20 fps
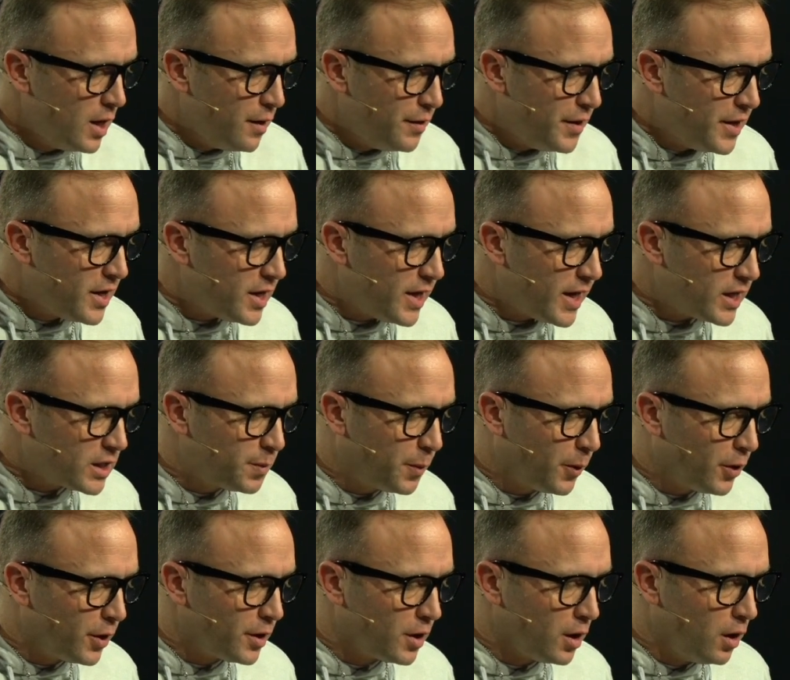Then an
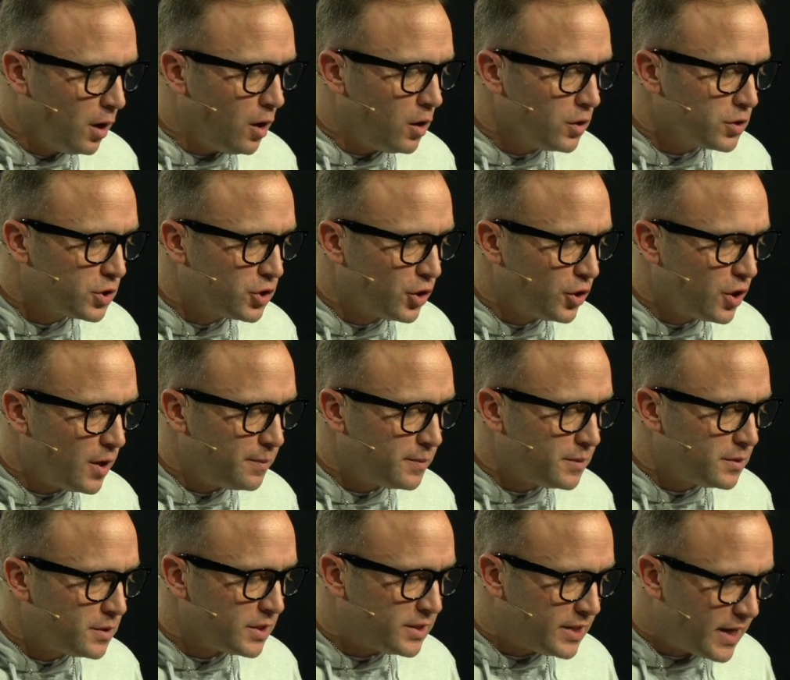expert in the law stood
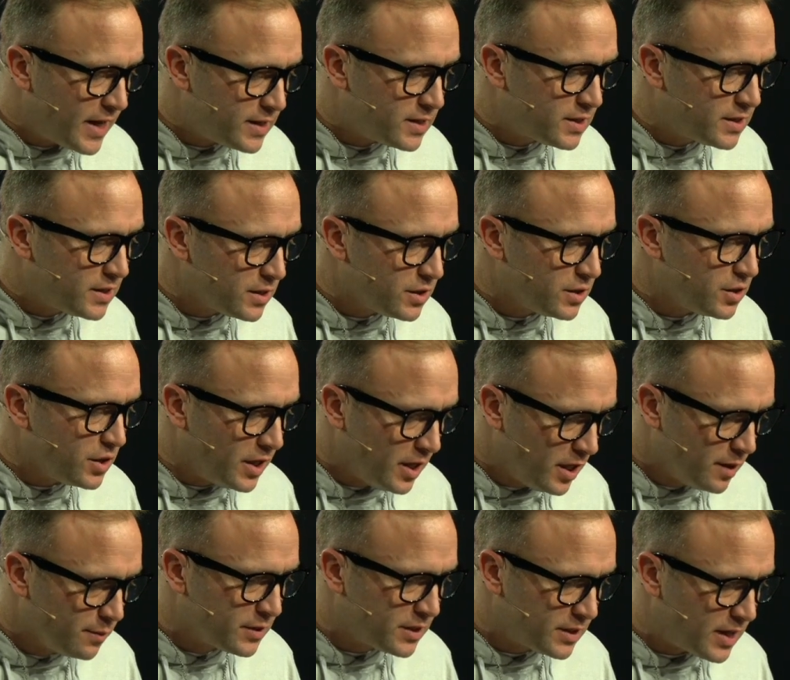up to test
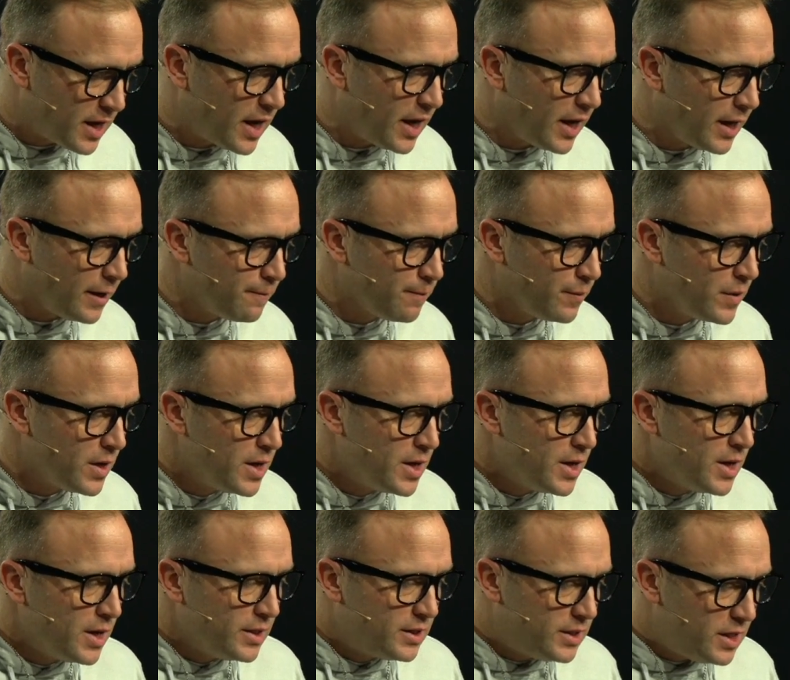him, saying,
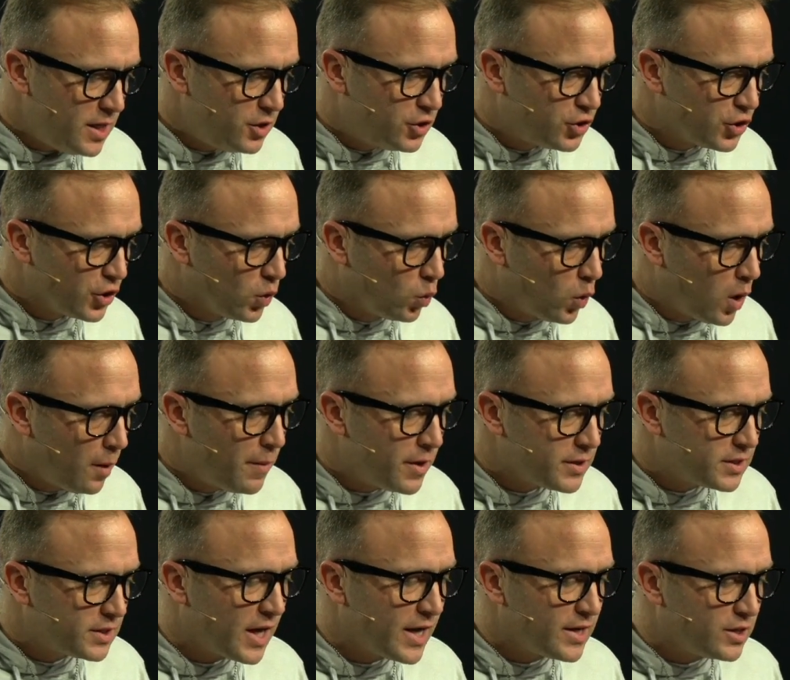"Teacher, what
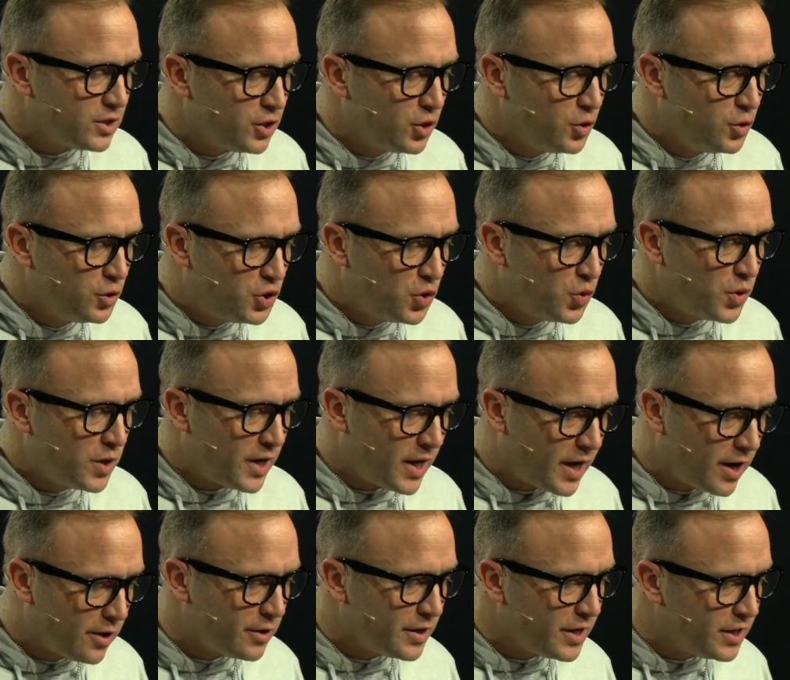must I do to
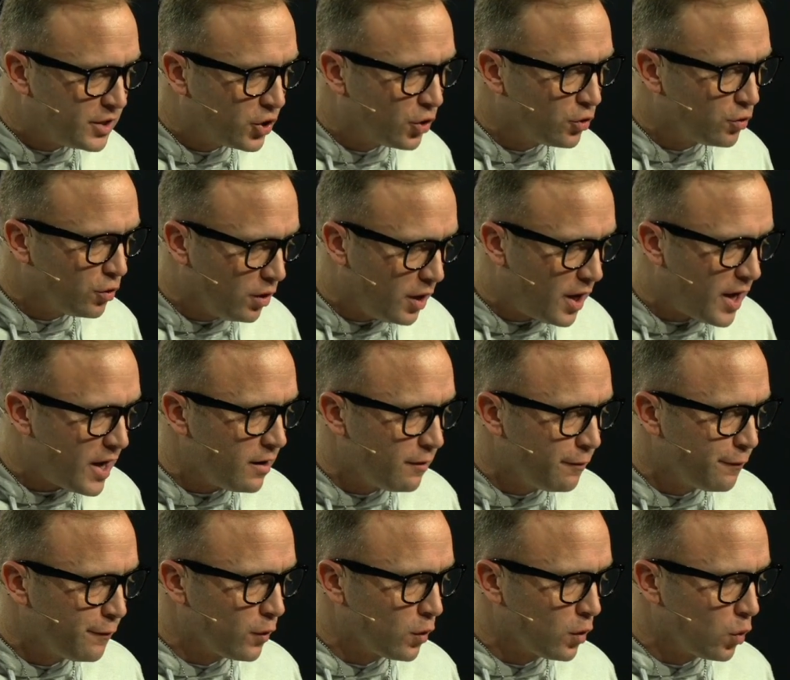inherit eternal life?
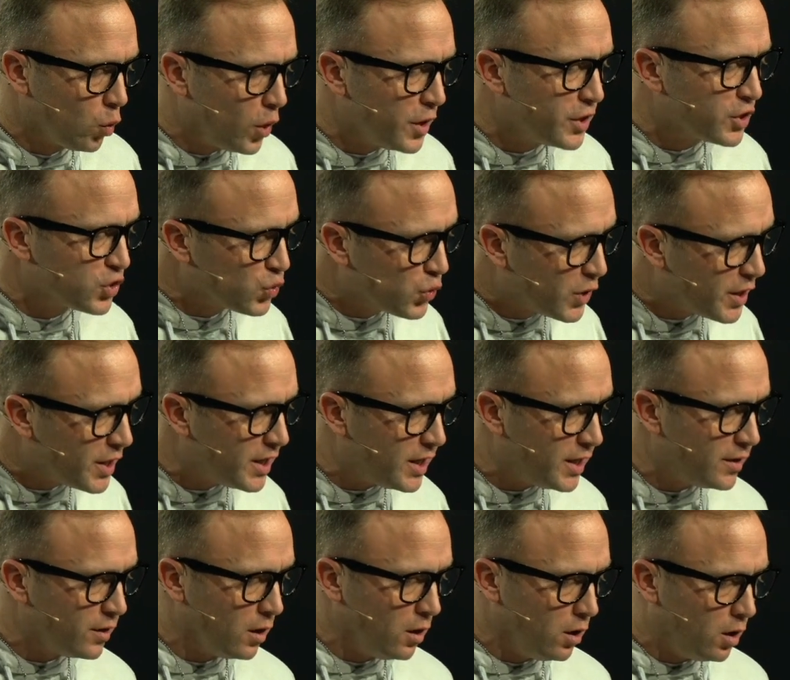For what is written
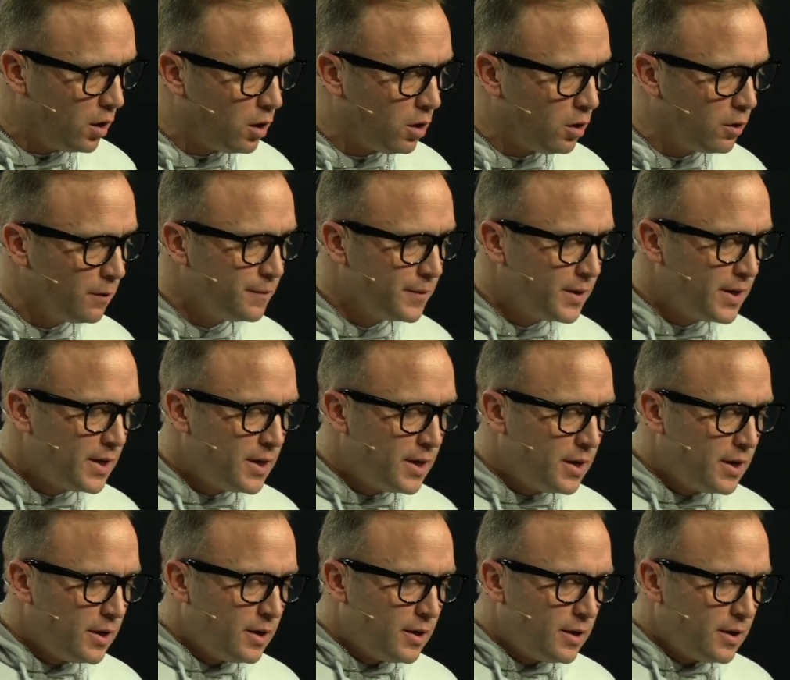in the law?"
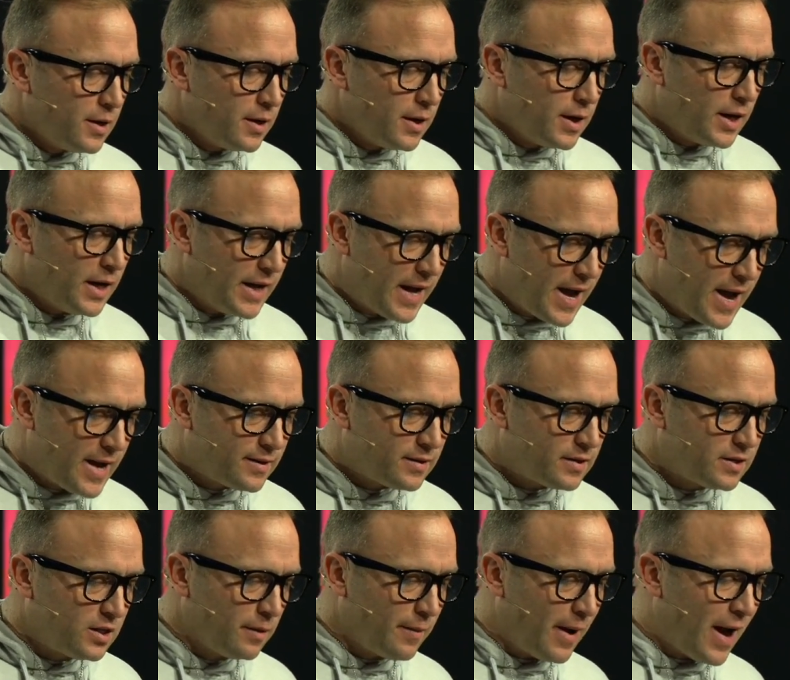And he
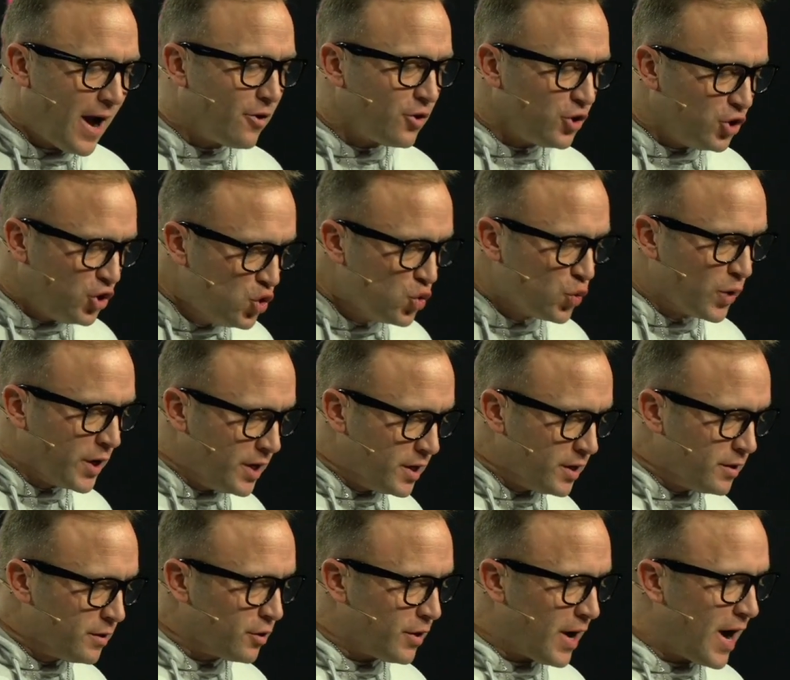asked him, "How do you read
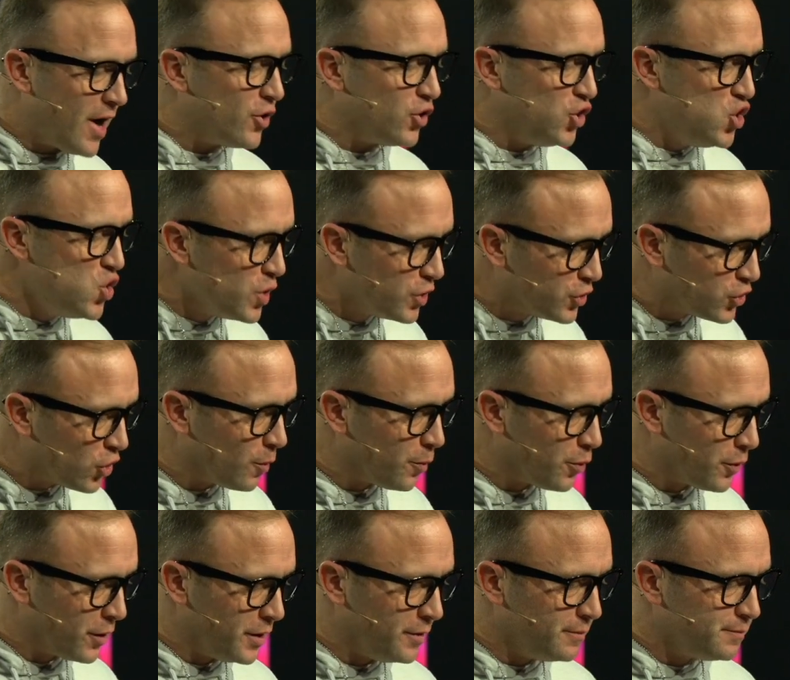it? Or how do you
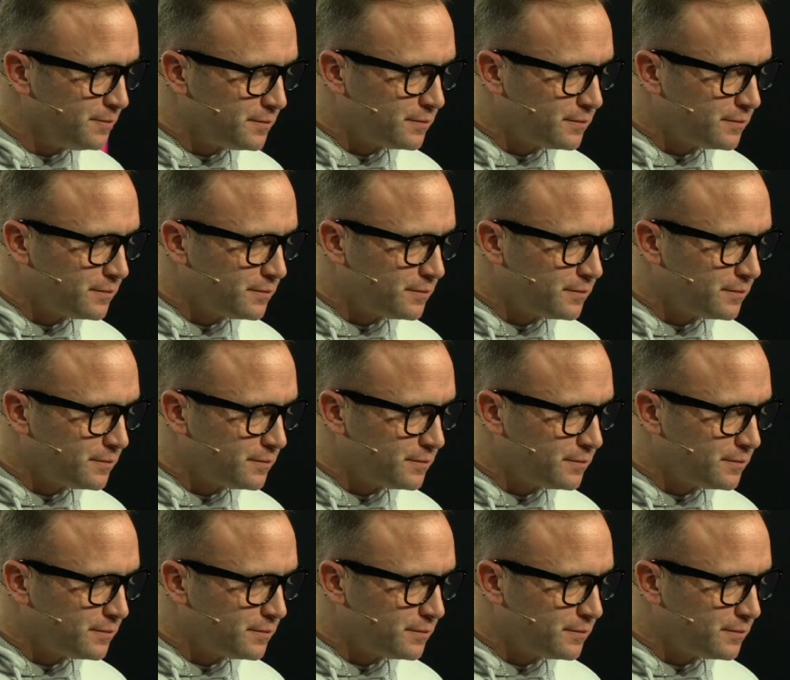interpret it?"